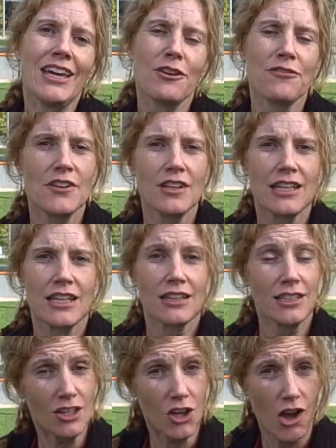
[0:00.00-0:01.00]
You're feeling a
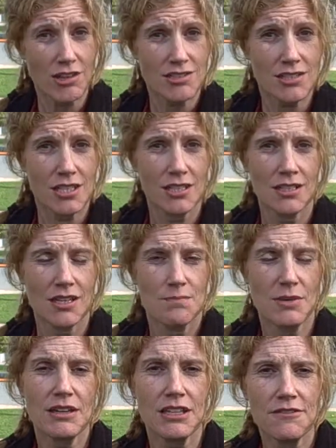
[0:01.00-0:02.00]
little lost,
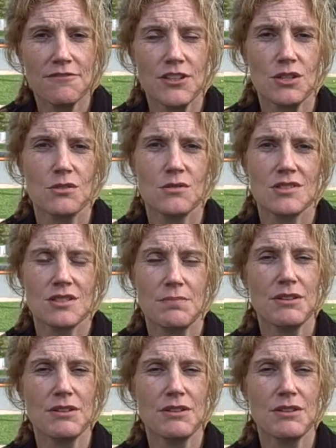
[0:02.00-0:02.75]
a bit confused,